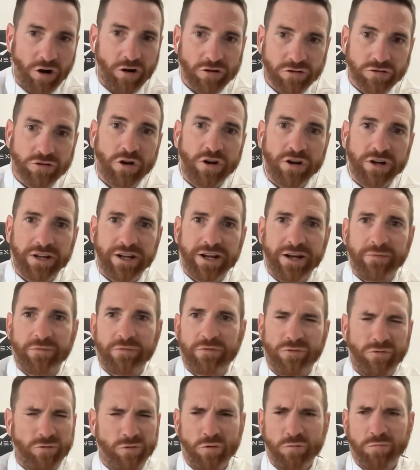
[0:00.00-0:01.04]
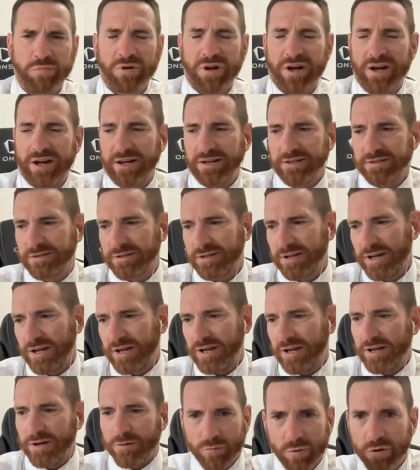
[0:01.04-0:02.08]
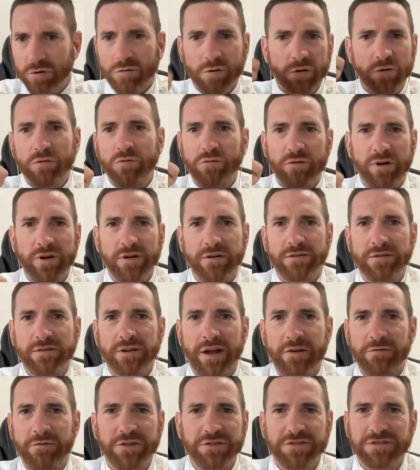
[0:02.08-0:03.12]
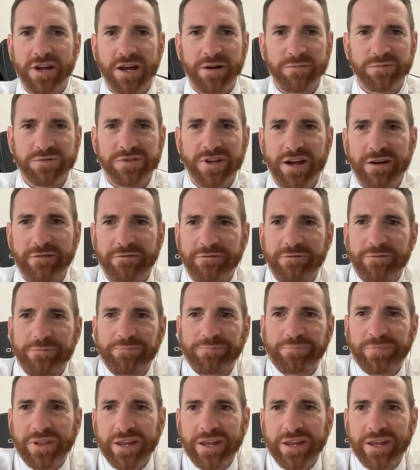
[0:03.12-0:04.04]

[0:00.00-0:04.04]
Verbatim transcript: trying to come through, good players, we're all having the same stuff.